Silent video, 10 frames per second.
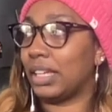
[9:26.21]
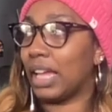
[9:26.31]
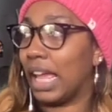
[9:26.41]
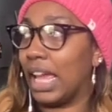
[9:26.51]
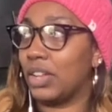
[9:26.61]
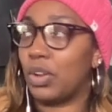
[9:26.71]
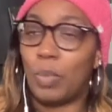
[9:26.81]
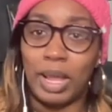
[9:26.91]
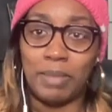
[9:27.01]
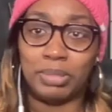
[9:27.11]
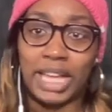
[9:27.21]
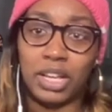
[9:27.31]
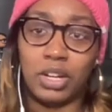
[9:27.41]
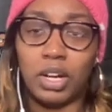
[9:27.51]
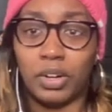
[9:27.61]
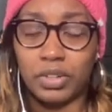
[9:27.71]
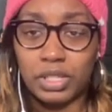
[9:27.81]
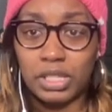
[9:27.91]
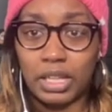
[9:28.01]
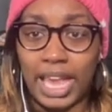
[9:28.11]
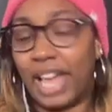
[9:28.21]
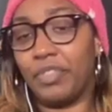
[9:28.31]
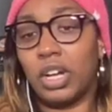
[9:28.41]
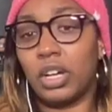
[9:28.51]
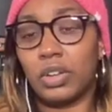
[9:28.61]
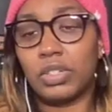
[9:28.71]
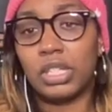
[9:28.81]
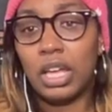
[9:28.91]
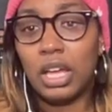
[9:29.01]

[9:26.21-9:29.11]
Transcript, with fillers: hidden away black daughters, have daughters.